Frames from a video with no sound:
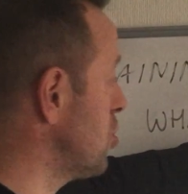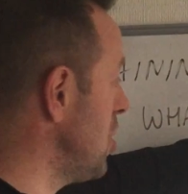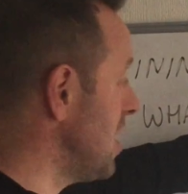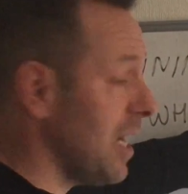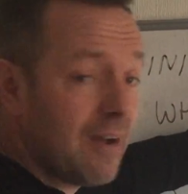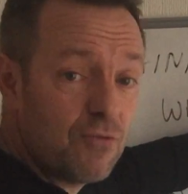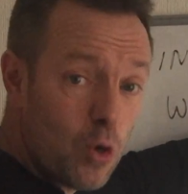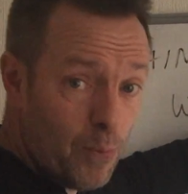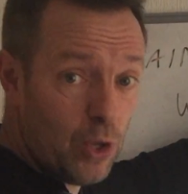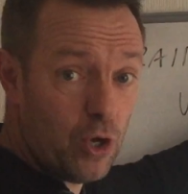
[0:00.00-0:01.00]
see that I've
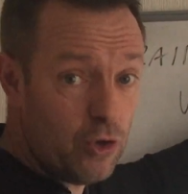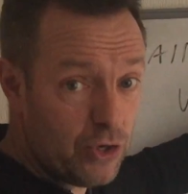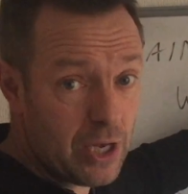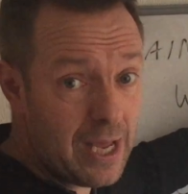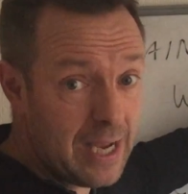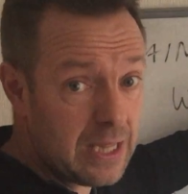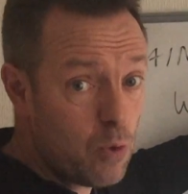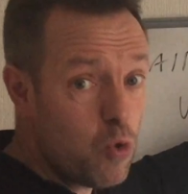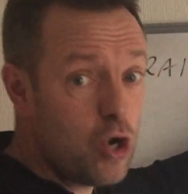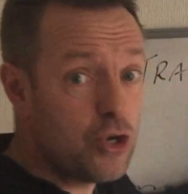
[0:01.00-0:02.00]
double underlined the
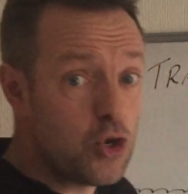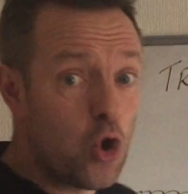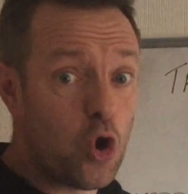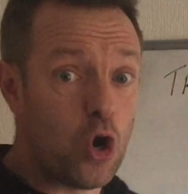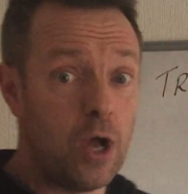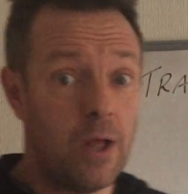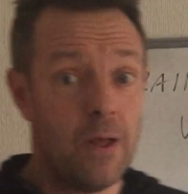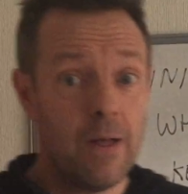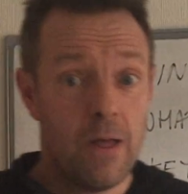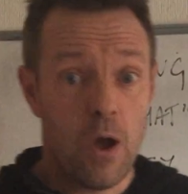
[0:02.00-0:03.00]
word your.
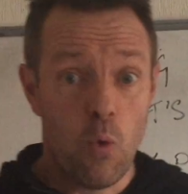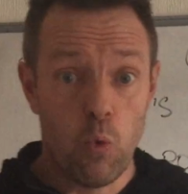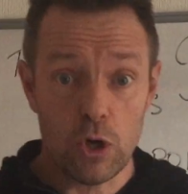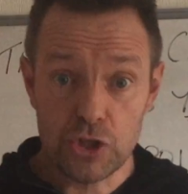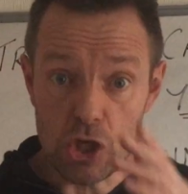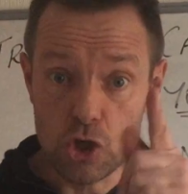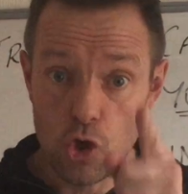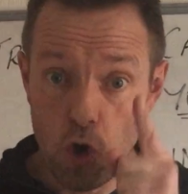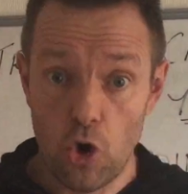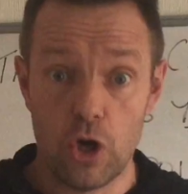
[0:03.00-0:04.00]
What is
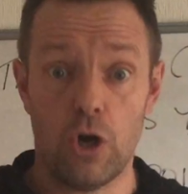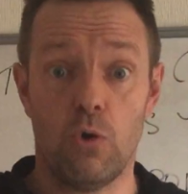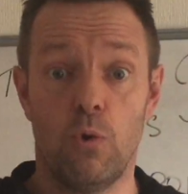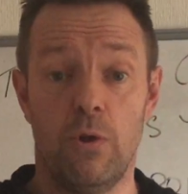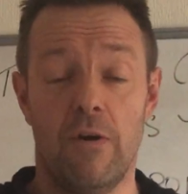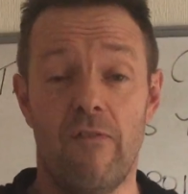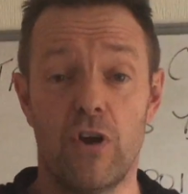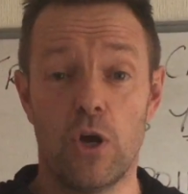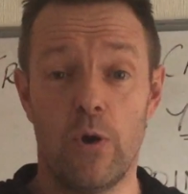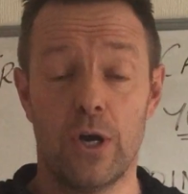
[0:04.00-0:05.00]
your goal for
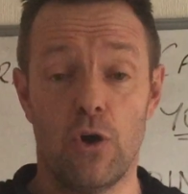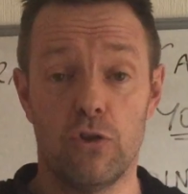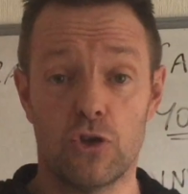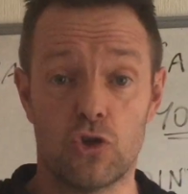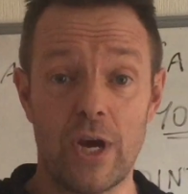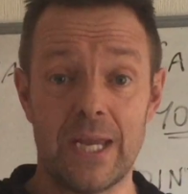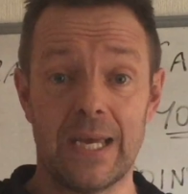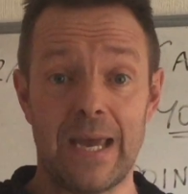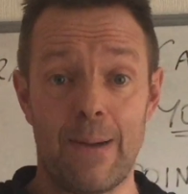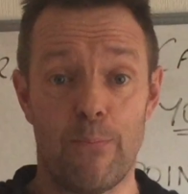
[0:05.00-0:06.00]
going on the
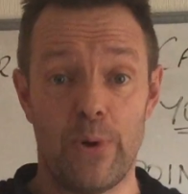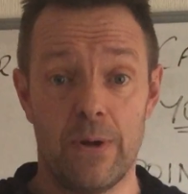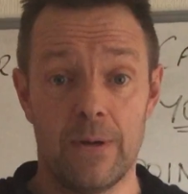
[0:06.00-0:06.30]
training camp?